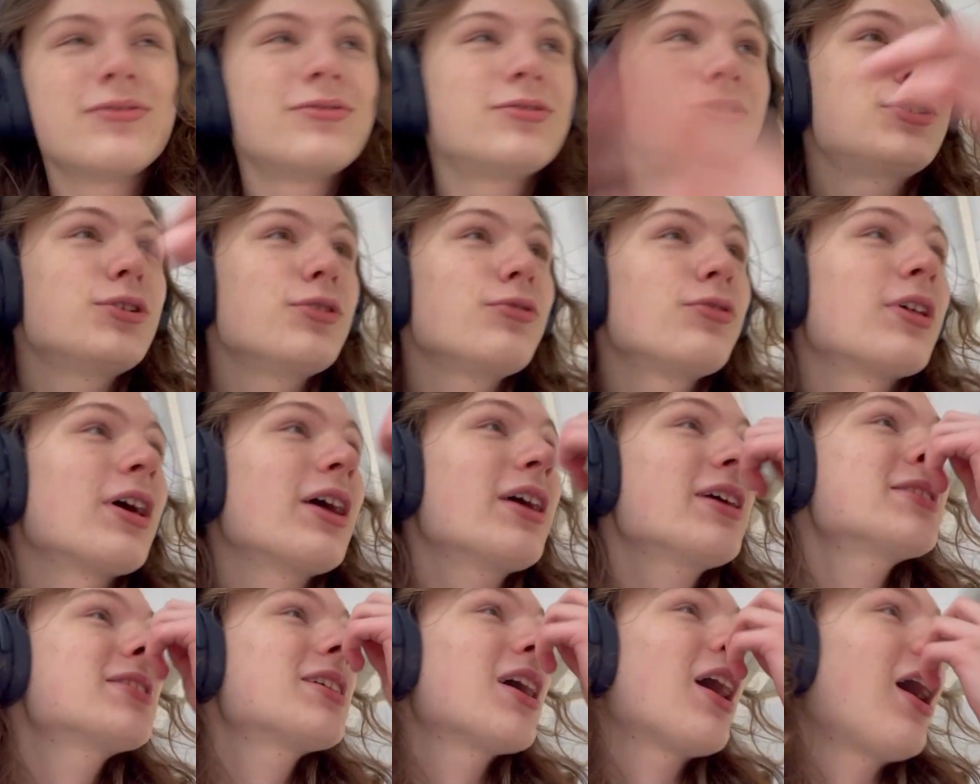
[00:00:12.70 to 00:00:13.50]
Two
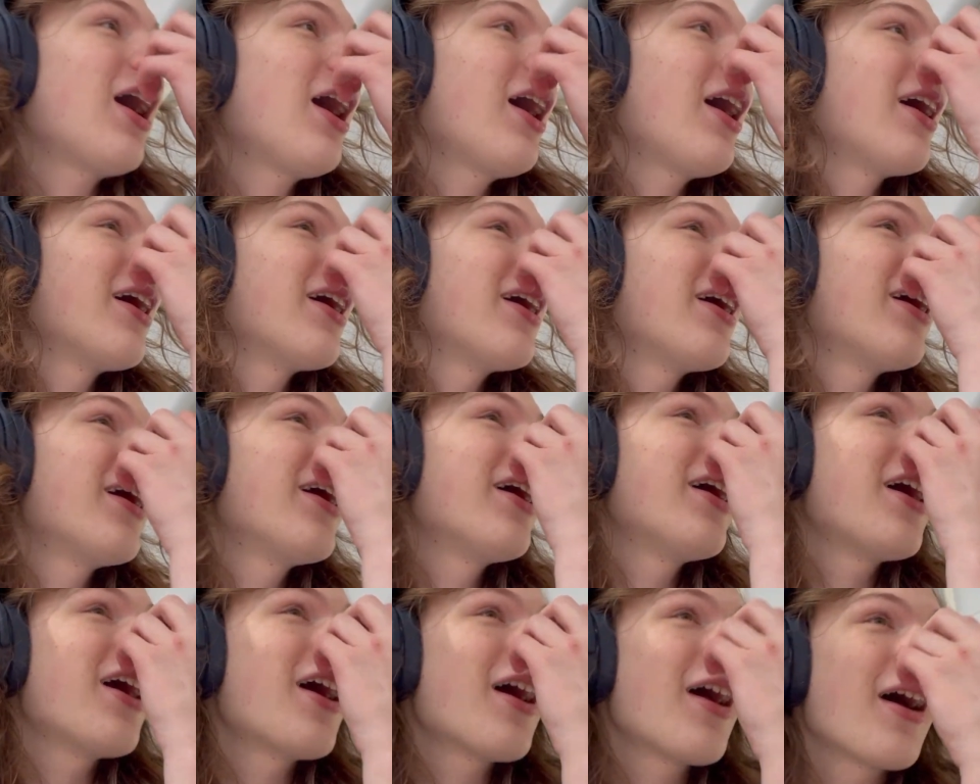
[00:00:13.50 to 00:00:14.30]
things.
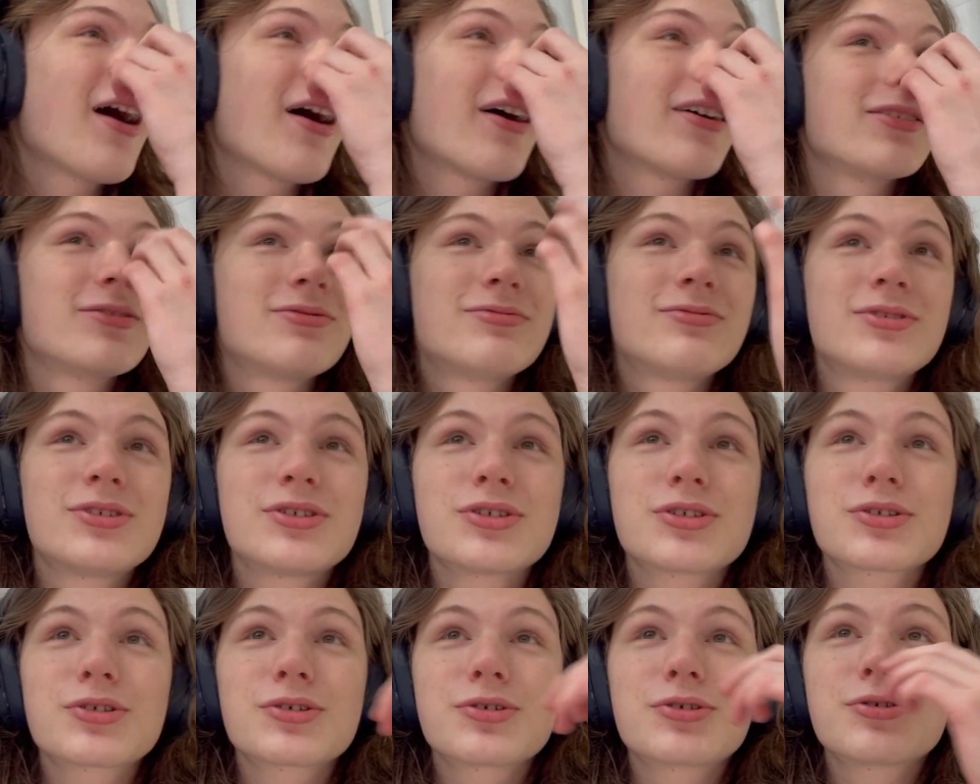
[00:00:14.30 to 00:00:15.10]

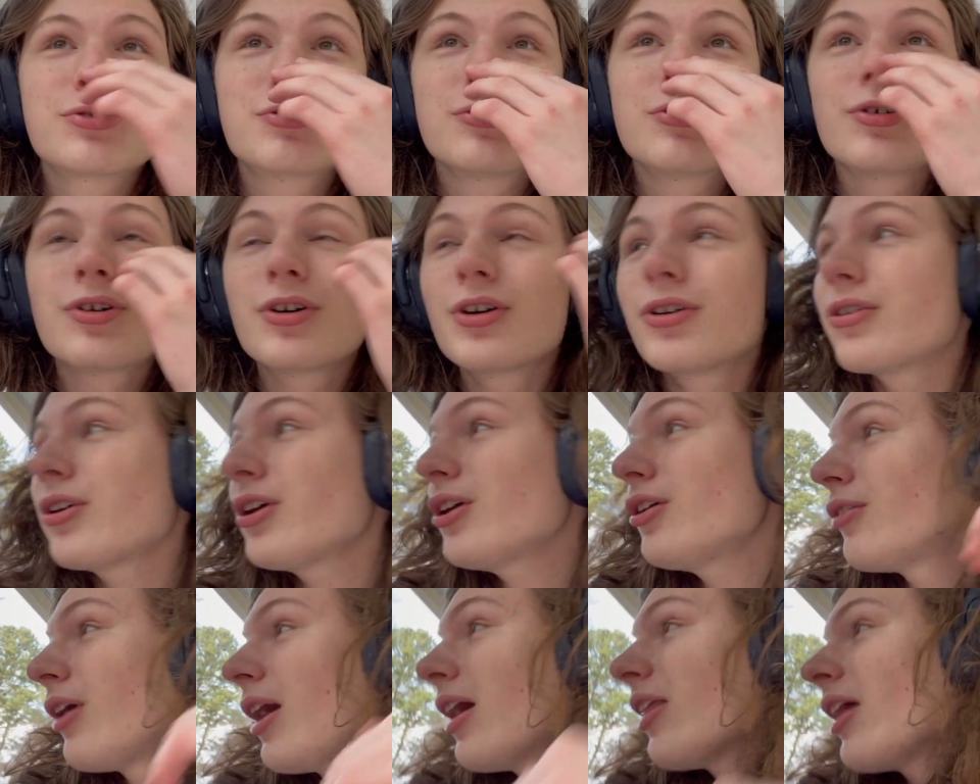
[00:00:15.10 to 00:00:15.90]
Screw
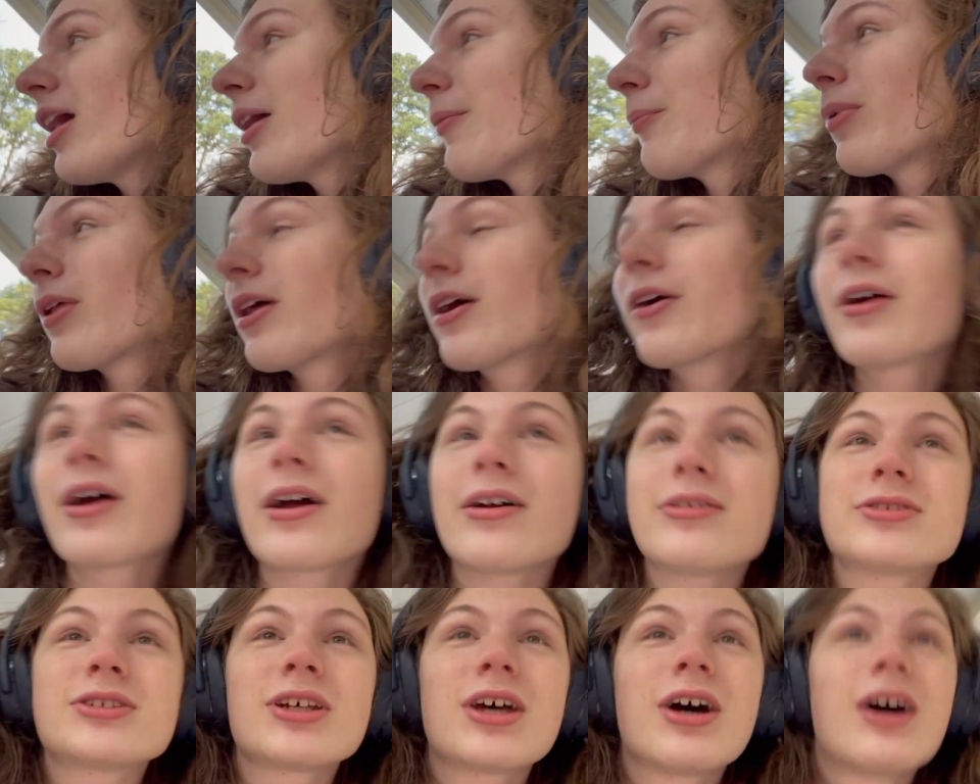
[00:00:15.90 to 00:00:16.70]
you, I like
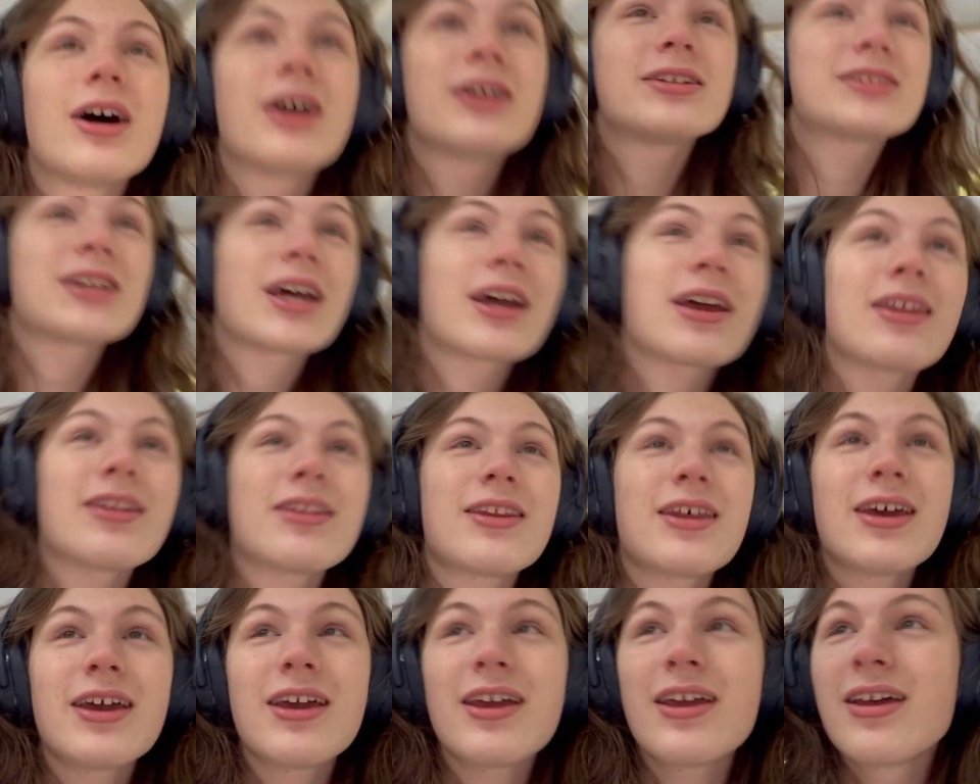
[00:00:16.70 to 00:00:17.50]
playgrounds. Second
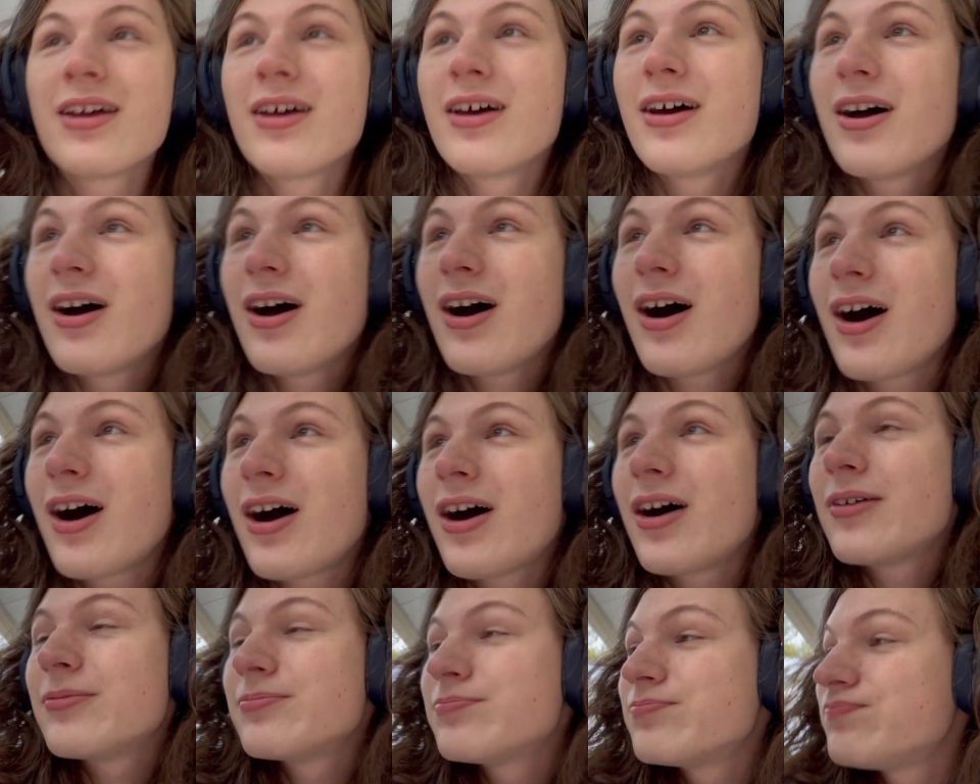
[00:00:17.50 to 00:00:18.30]
thing,
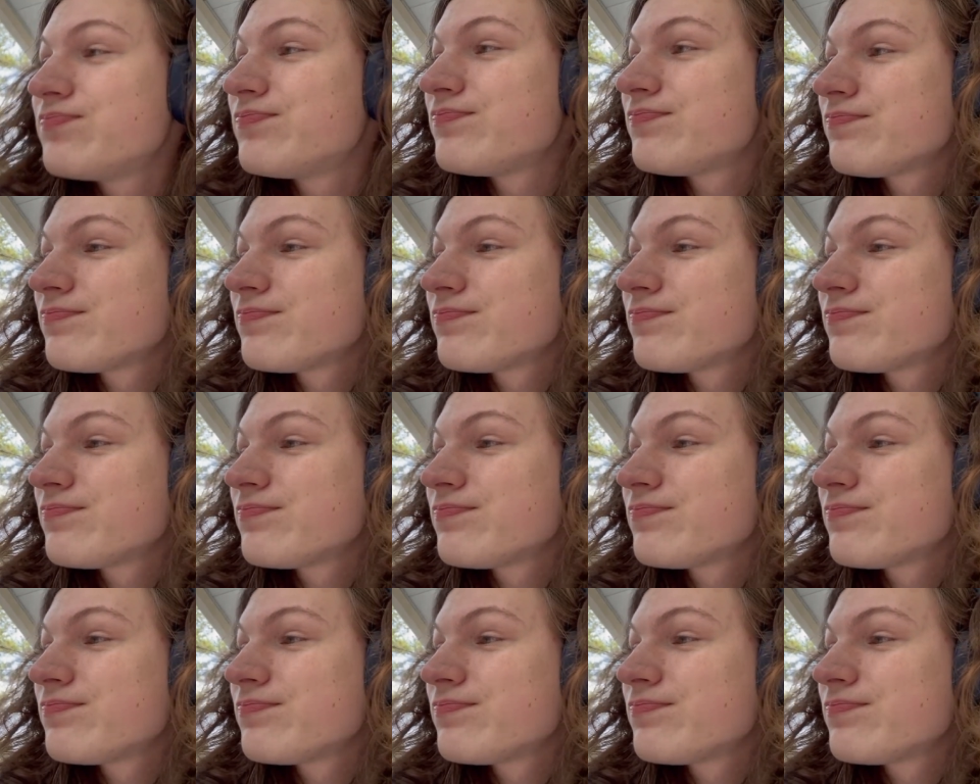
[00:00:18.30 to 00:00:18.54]
I've